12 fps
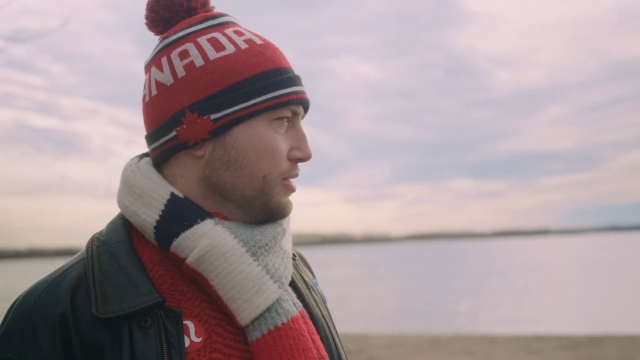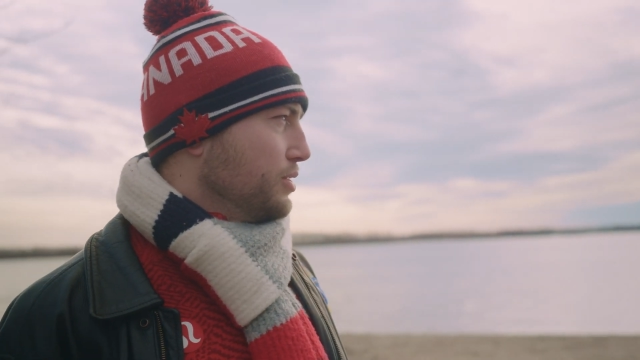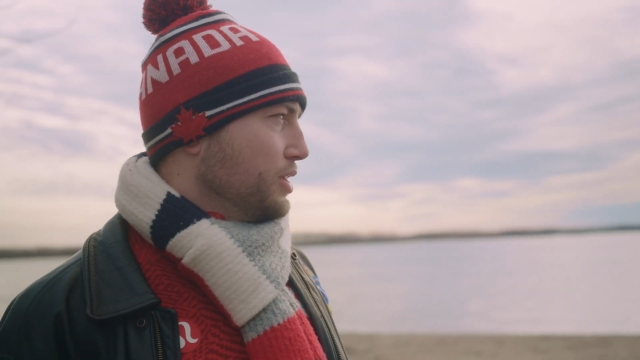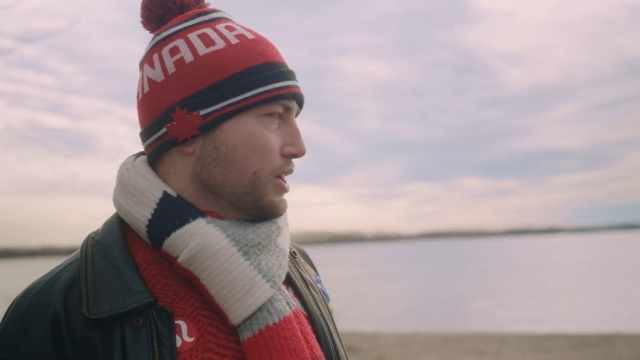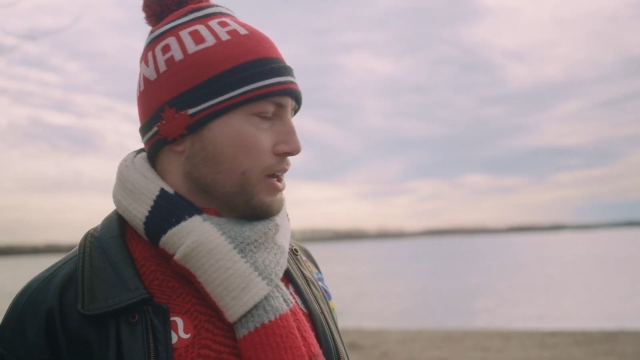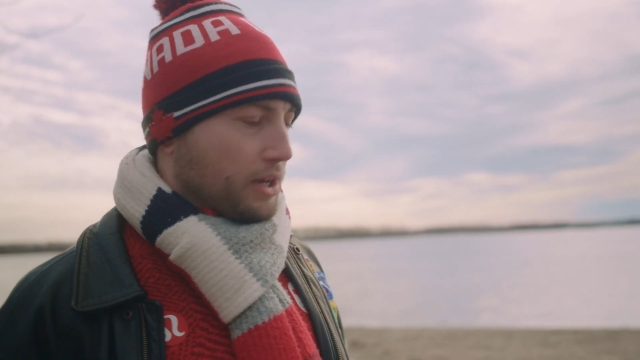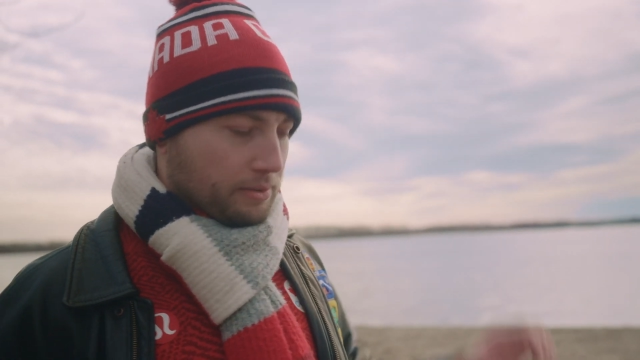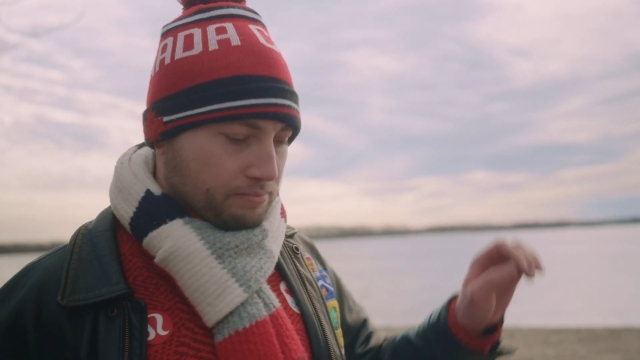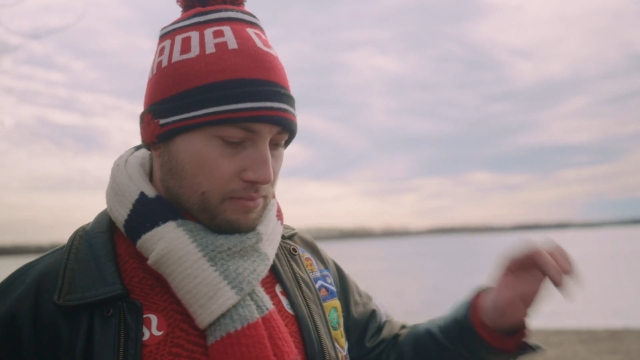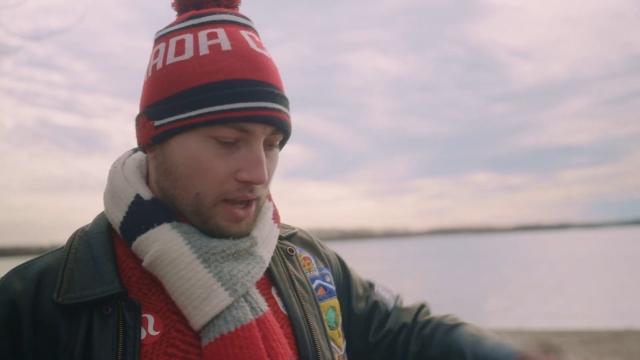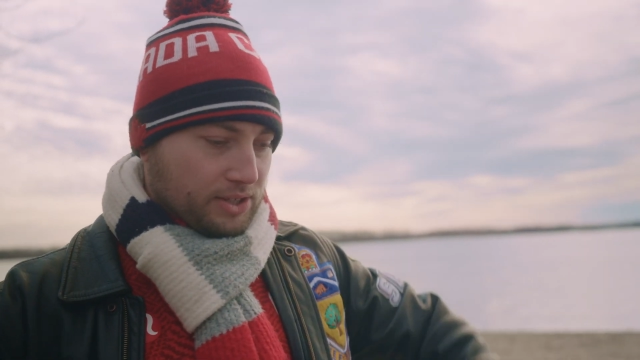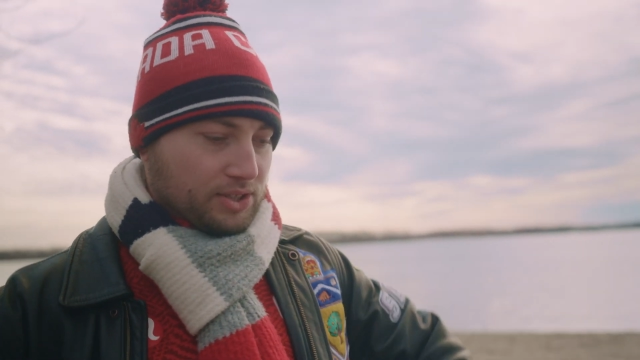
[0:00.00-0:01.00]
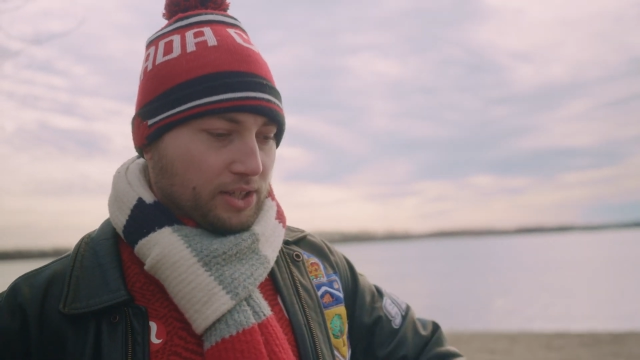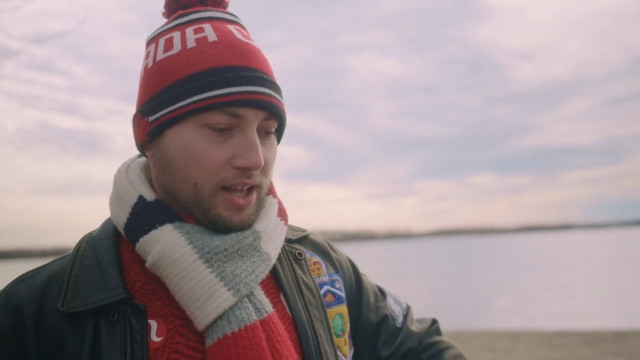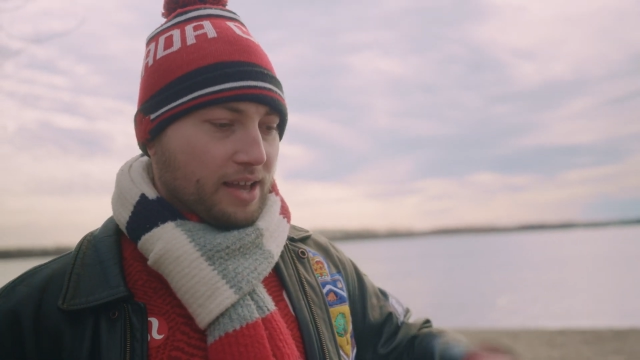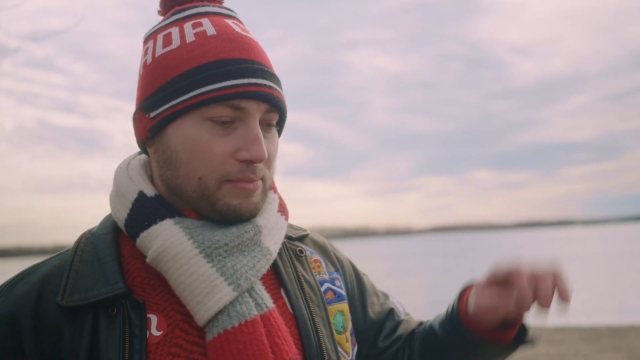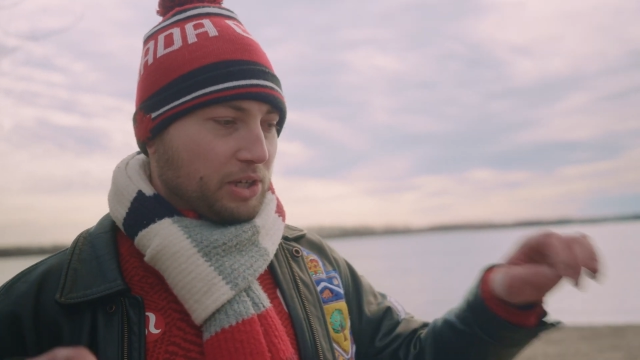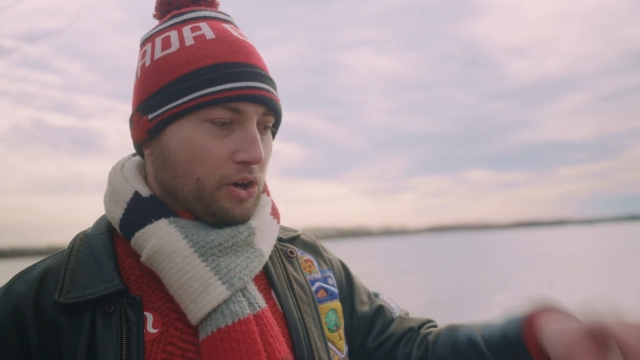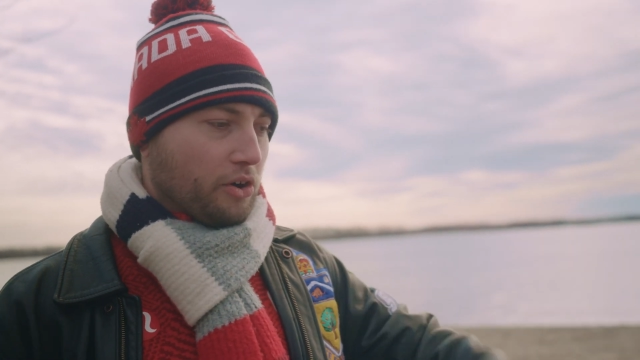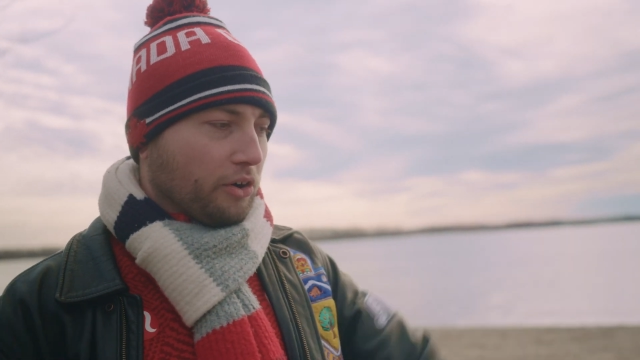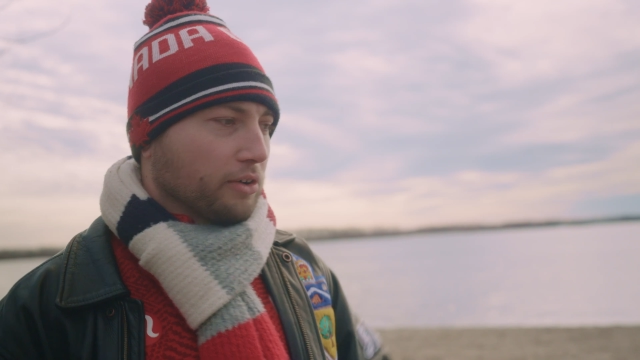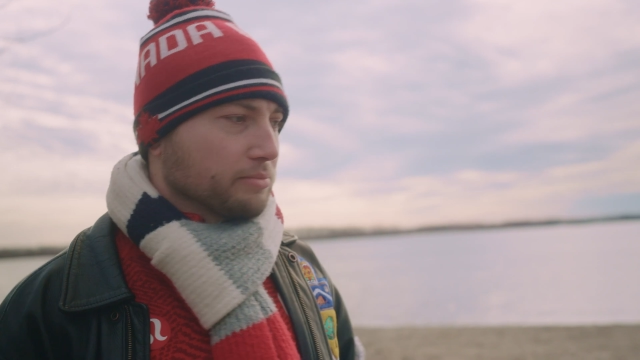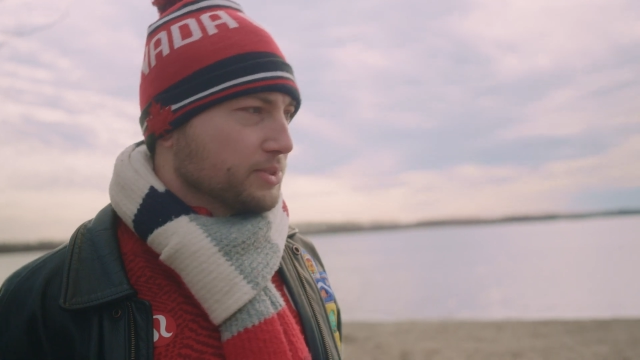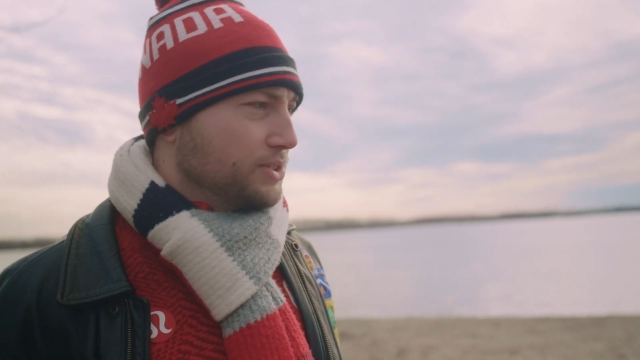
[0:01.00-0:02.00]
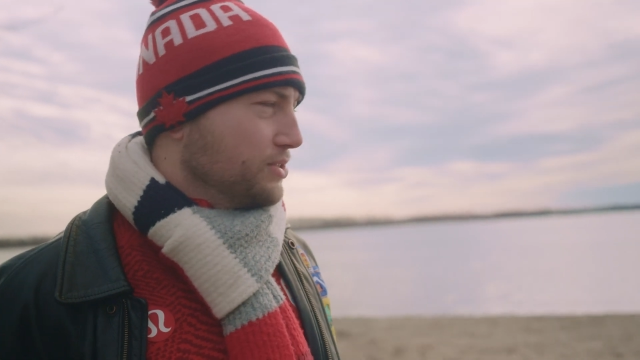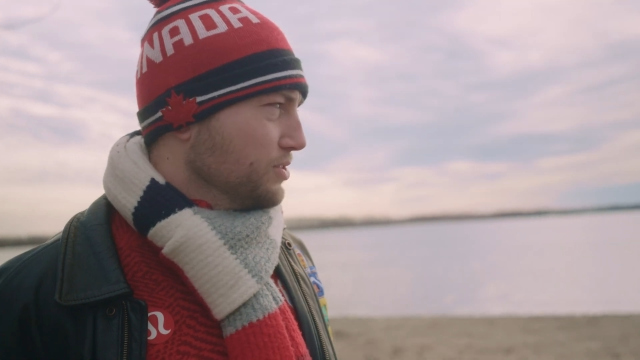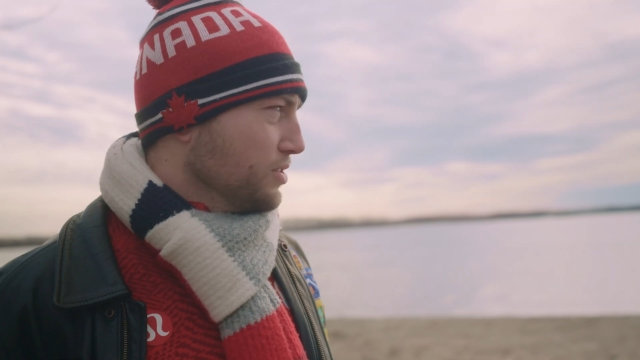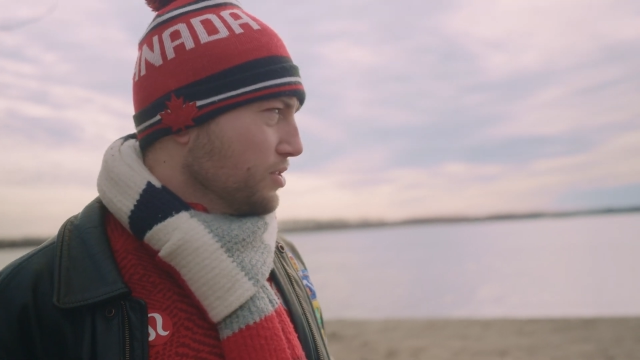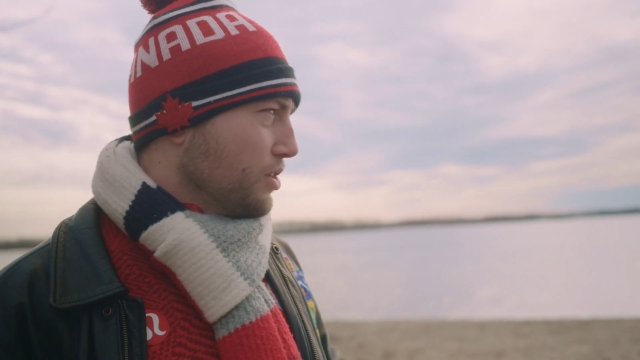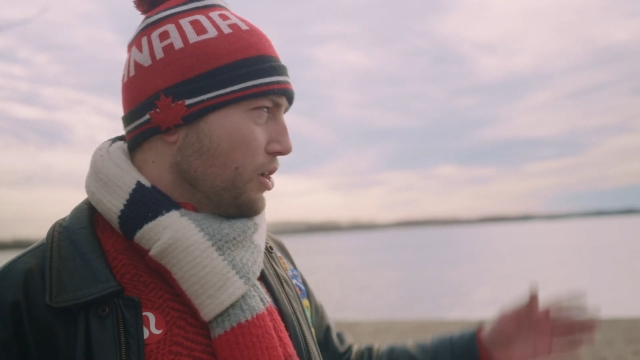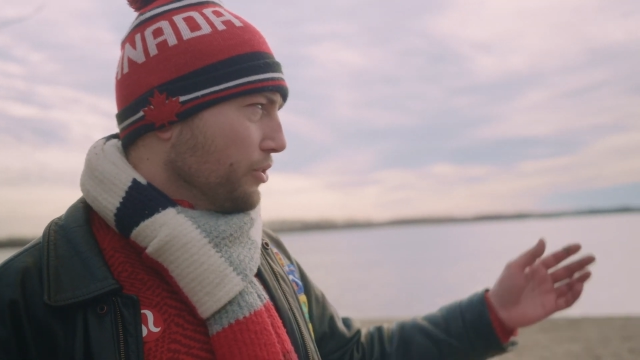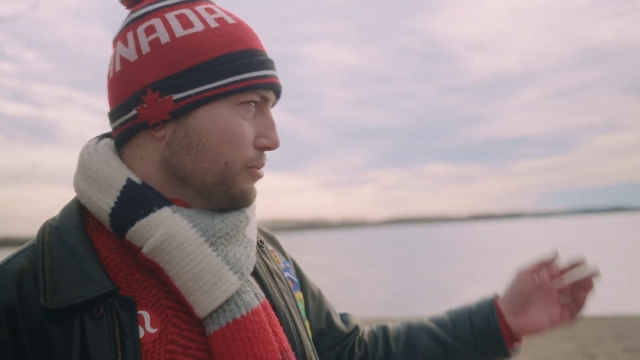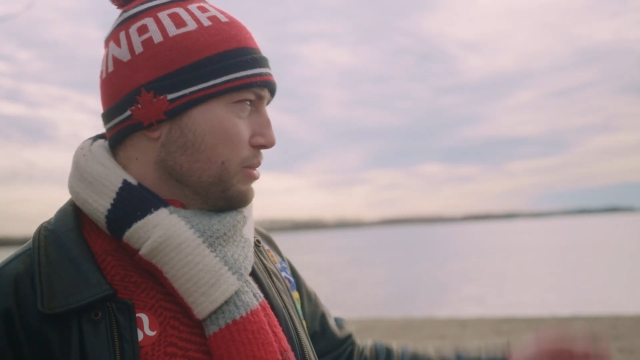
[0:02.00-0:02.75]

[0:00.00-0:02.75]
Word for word: the uh, ice climbing arms, all the